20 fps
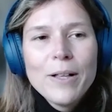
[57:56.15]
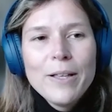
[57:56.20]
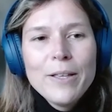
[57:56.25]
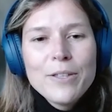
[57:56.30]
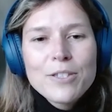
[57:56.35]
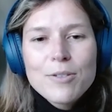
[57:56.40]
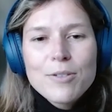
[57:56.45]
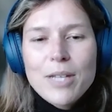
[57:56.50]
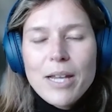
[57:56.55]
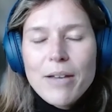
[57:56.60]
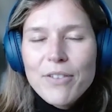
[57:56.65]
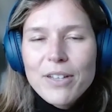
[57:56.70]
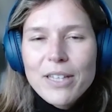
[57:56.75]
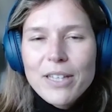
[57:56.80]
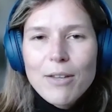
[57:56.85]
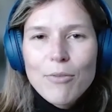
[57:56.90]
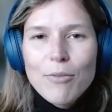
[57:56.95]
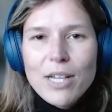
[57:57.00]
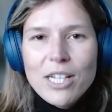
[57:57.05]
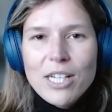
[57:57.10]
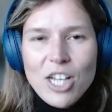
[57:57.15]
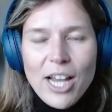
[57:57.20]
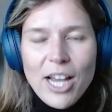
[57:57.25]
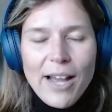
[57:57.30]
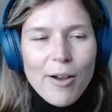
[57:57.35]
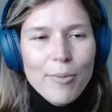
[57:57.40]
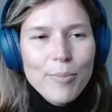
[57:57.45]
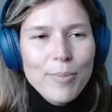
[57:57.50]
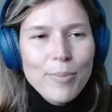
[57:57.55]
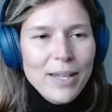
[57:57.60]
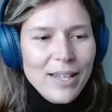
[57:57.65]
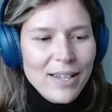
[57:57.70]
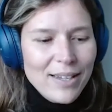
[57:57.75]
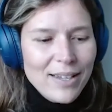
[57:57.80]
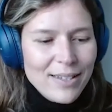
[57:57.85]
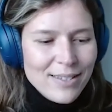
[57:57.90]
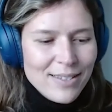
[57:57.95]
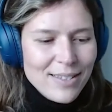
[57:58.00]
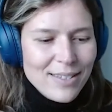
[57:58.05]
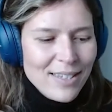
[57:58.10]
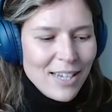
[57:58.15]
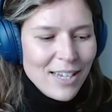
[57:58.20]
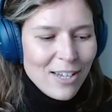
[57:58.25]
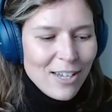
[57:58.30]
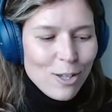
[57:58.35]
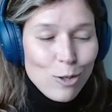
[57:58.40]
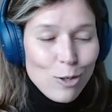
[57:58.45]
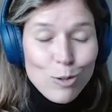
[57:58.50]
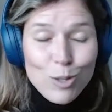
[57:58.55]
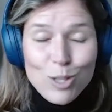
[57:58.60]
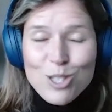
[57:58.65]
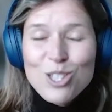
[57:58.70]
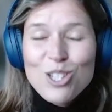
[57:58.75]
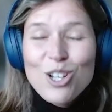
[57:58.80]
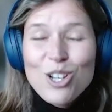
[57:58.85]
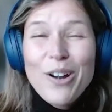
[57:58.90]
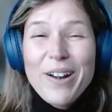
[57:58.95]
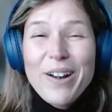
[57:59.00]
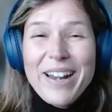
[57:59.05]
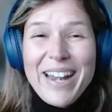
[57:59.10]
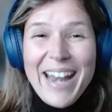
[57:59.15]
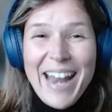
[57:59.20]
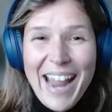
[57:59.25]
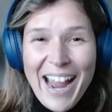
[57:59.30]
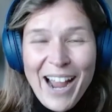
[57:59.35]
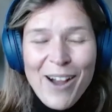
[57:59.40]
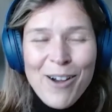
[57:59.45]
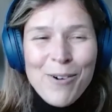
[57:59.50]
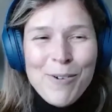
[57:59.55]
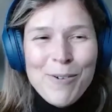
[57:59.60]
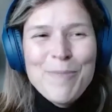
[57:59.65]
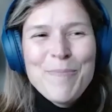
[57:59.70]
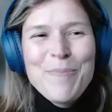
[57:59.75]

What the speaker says: So definitely reach out, because you could start now,